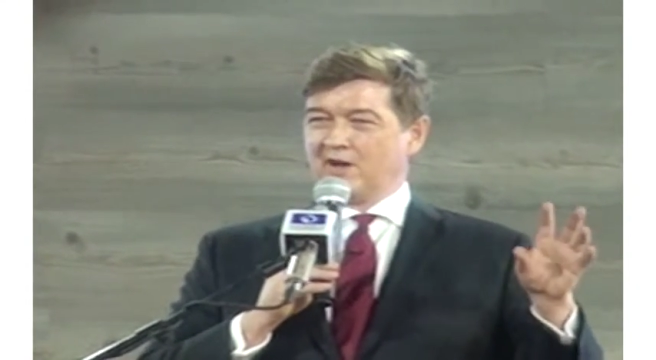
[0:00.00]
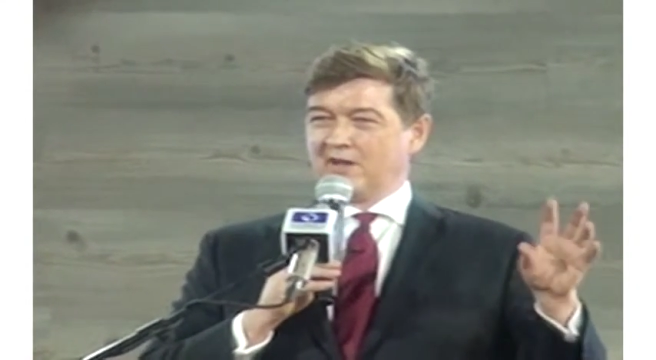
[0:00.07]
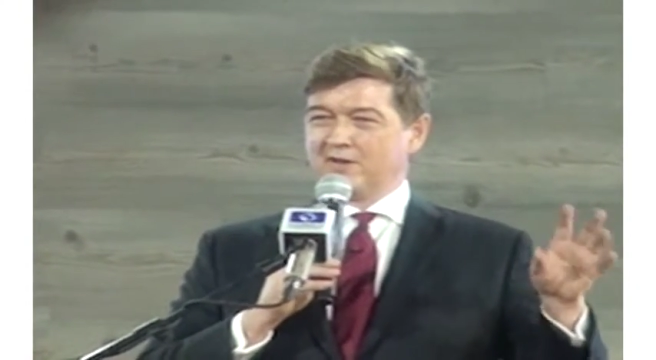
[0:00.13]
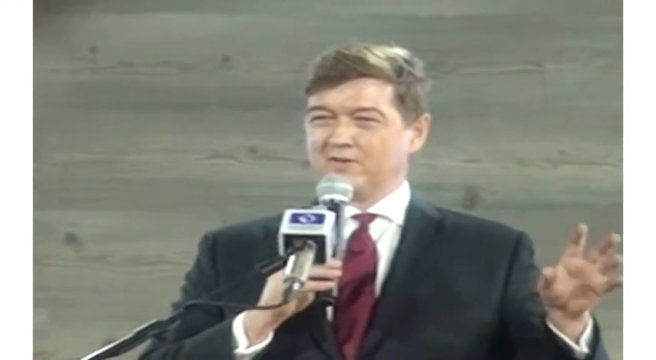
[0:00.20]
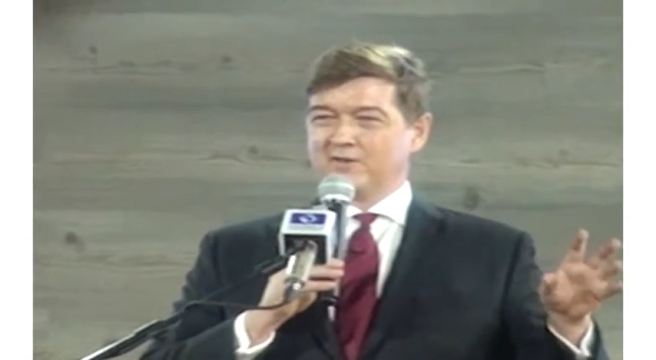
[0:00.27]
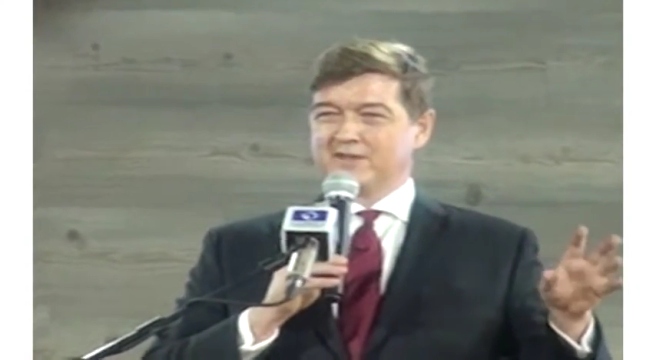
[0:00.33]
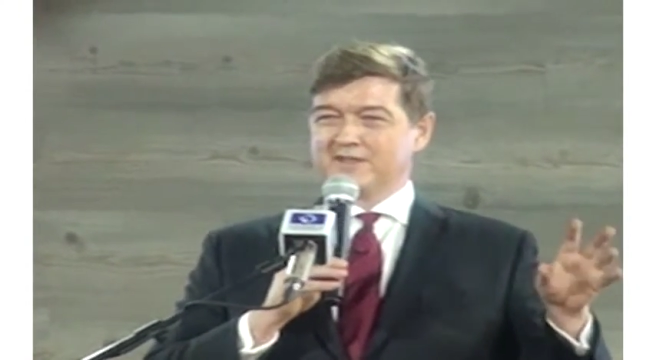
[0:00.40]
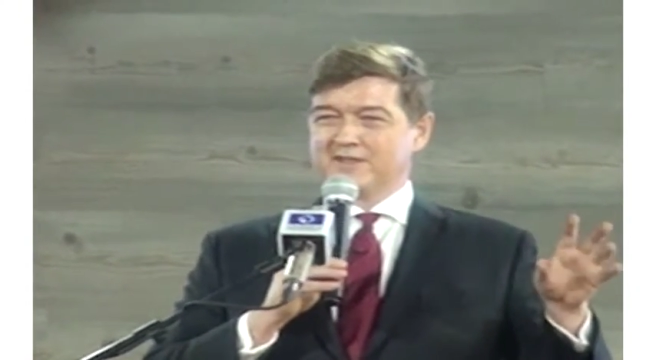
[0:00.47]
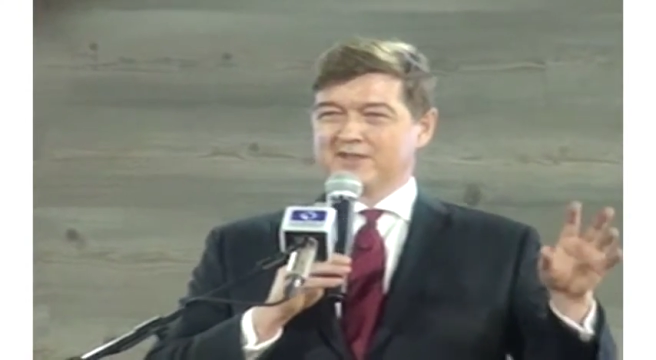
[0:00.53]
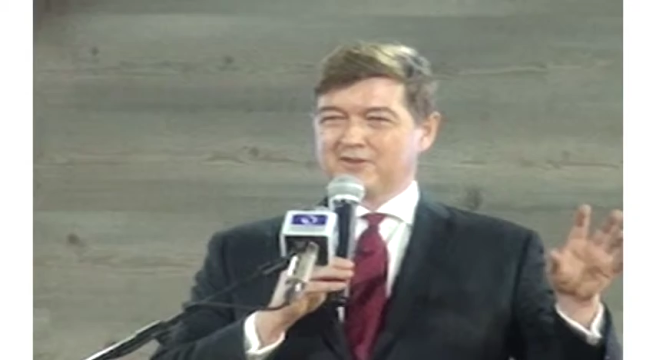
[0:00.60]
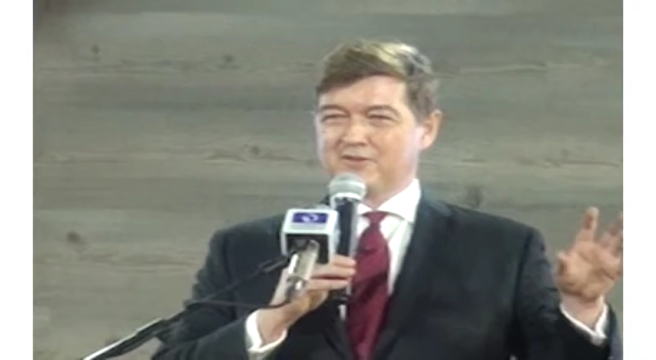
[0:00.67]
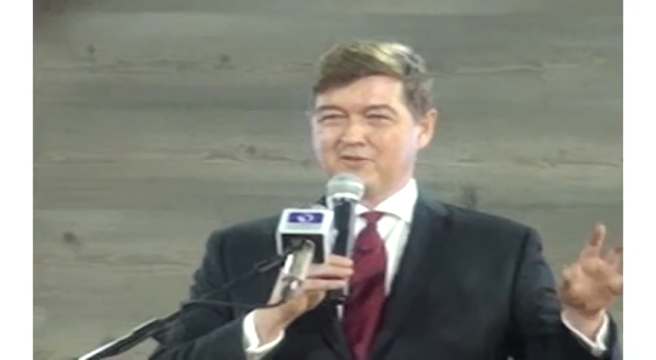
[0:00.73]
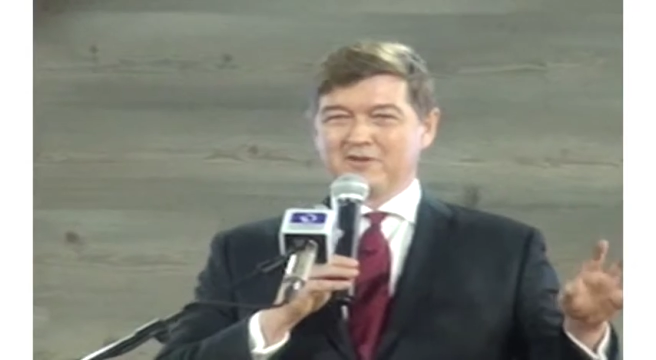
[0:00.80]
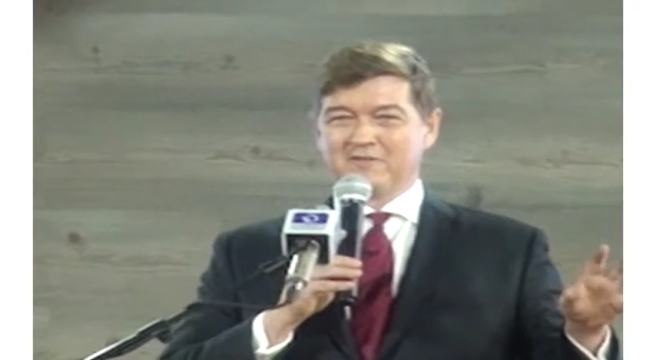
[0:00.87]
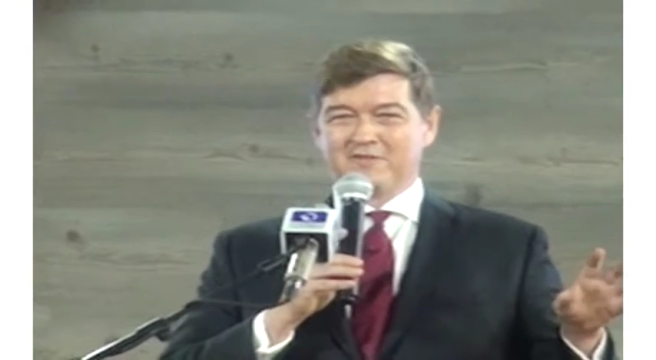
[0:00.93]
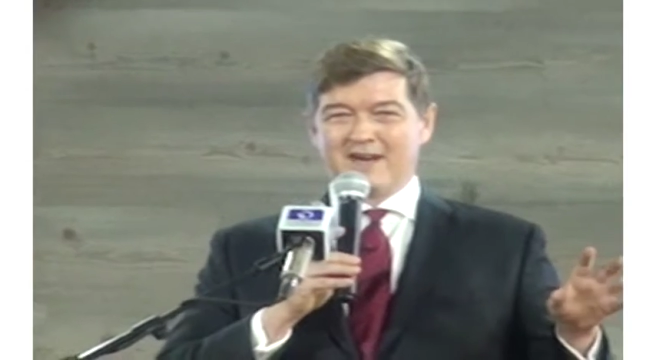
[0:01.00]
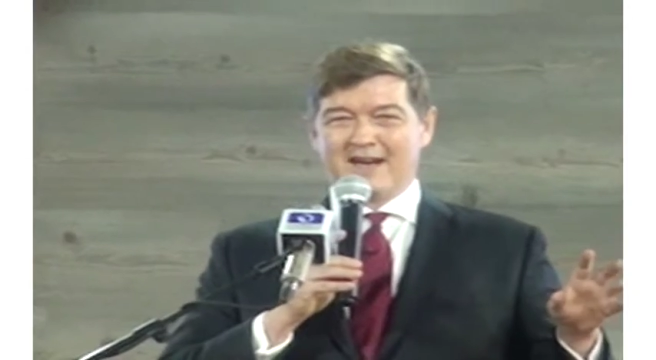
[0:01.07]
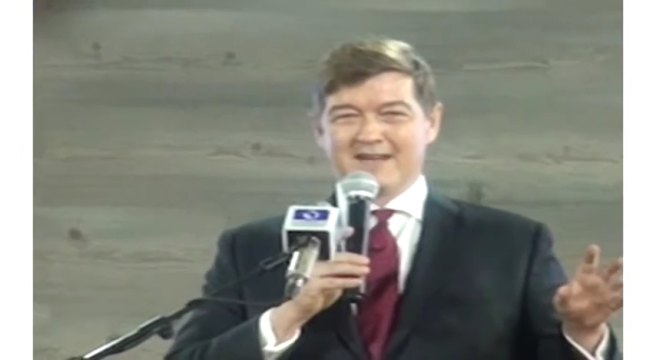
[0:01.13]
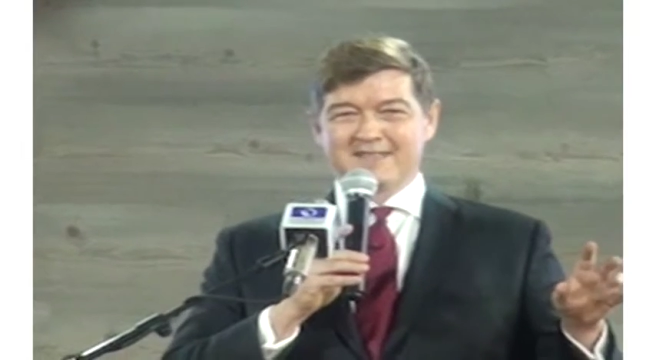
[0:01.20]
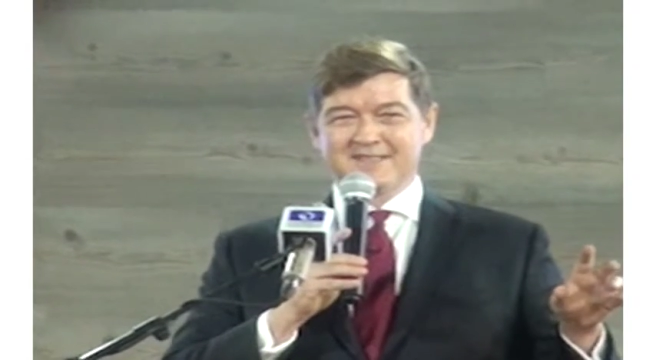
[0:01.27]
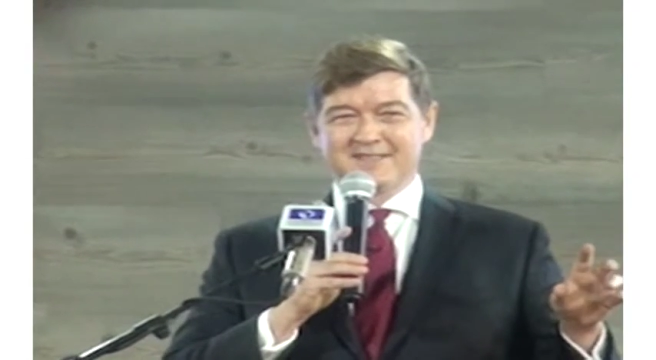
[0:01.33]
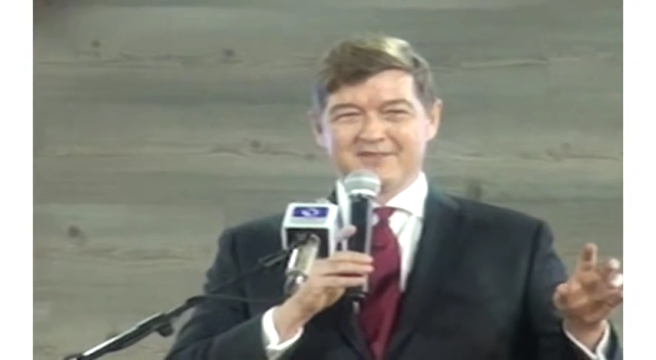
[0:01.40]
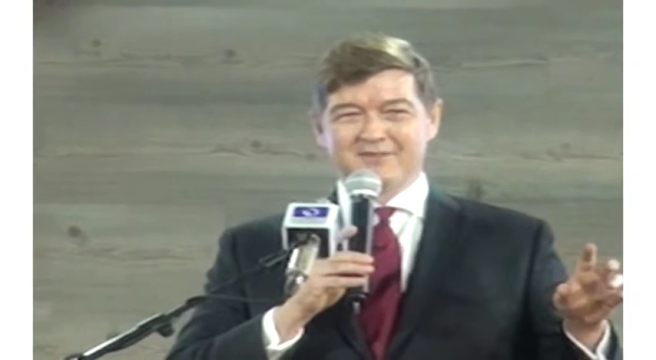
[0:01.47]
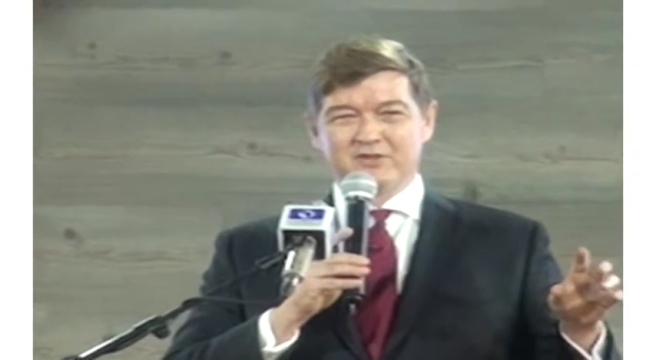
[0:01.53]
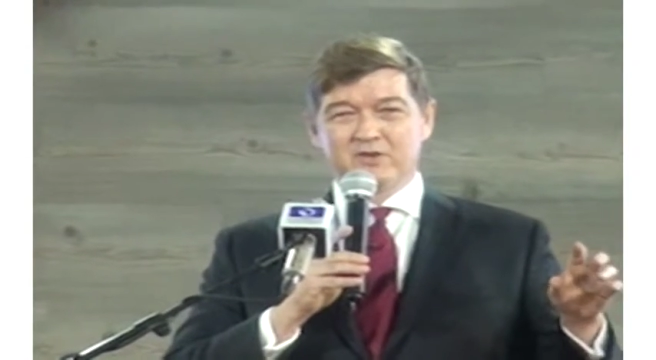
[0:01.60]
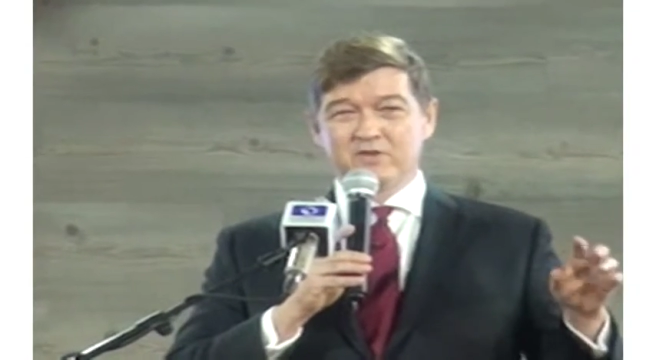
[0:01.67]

not only is it growing faster,